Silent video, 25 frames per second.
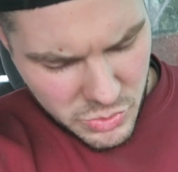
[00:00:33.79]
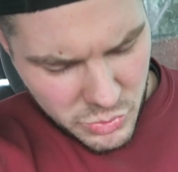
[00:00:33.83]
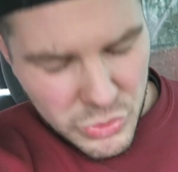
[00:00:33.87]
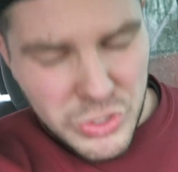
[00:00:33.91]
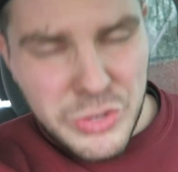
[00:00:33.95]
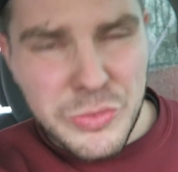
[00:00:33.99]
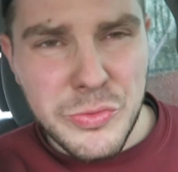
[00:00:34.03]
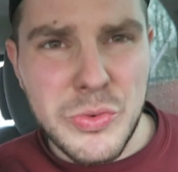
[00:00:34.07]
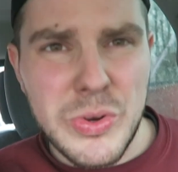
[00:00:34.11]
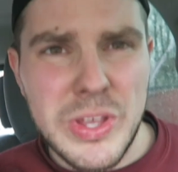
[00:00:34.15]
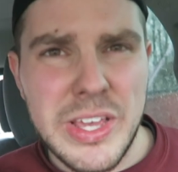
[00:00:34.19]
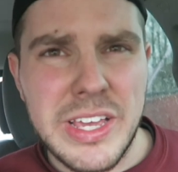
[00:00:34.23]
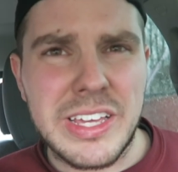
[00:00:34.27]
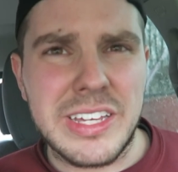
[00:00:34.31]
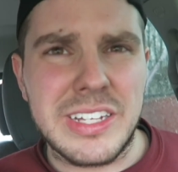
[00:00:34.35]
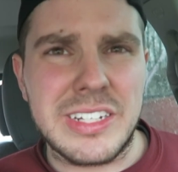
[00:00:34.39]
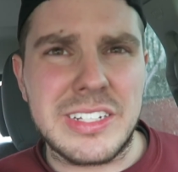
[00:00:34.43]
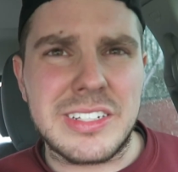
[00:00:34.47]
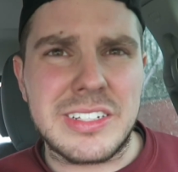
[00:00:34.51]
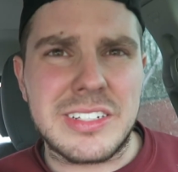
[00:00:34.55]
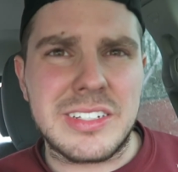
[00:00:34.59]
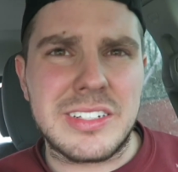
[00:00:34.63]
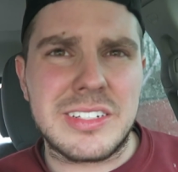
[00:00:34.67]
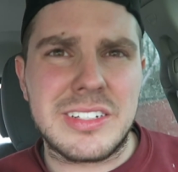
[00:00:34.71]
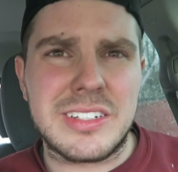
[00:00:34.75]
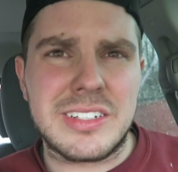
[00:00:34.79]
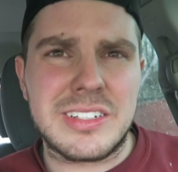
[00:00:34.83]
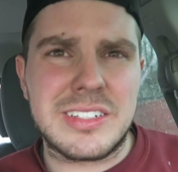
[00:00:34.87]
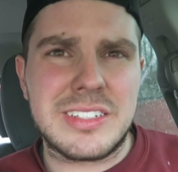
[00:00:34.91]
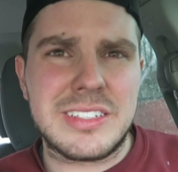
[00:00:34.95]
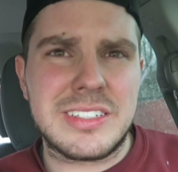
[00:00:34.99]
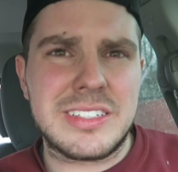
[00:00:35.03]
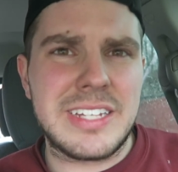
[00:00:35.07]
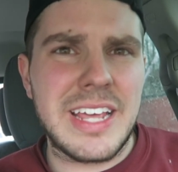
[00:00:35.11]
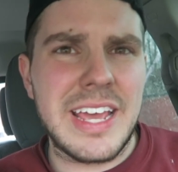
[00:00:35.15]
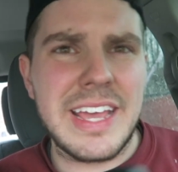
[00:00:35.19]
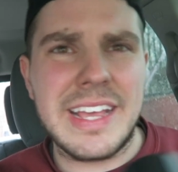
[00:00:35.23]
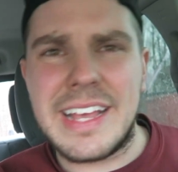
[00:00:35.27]
what if we can
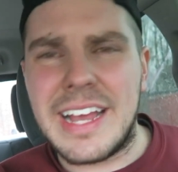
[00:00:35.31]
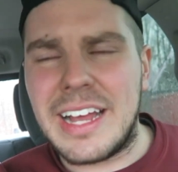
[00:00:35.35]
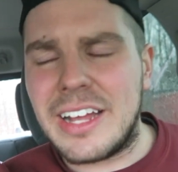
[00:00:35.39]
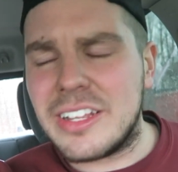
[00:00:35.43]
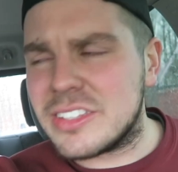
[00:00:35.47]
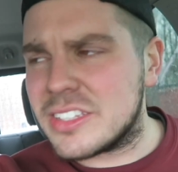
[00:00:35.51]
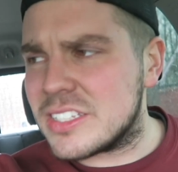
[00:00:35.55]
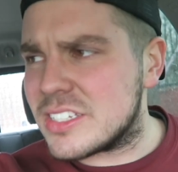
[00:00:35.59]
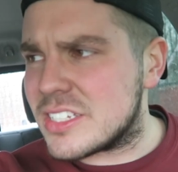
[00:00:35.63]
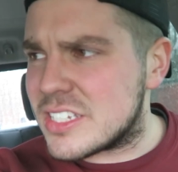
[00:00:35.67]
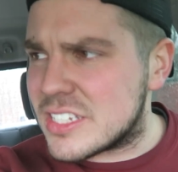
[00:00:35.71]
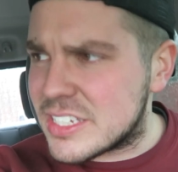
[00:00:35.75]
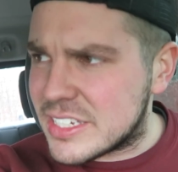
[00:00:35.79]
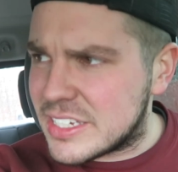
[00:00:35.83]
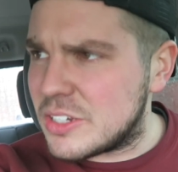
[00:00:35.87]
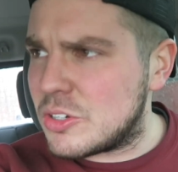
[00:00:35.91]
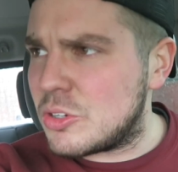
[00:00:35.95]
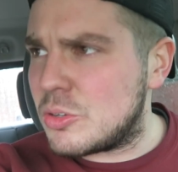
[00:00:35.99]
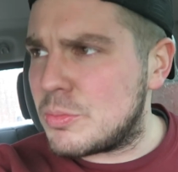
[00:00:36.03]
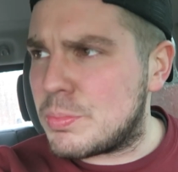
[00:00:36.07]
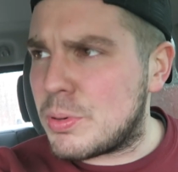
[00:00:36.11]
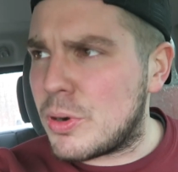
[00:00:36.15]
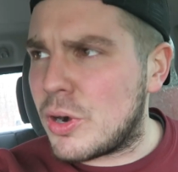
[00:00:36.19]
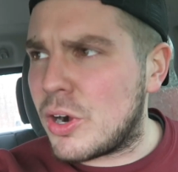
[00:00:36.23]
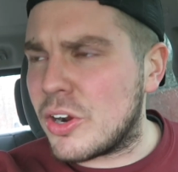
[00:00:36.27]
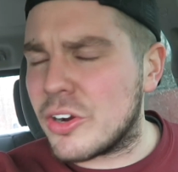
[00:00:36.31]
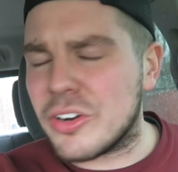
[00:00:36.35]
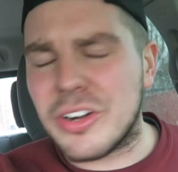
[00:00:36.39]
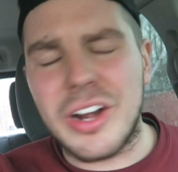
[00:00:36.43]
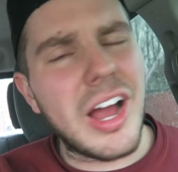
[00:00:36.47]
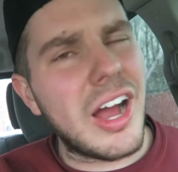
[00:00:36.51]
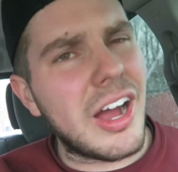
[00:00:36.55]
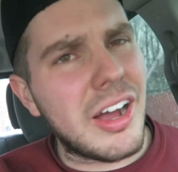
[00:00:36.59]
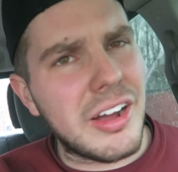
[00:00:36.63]
take out the skill part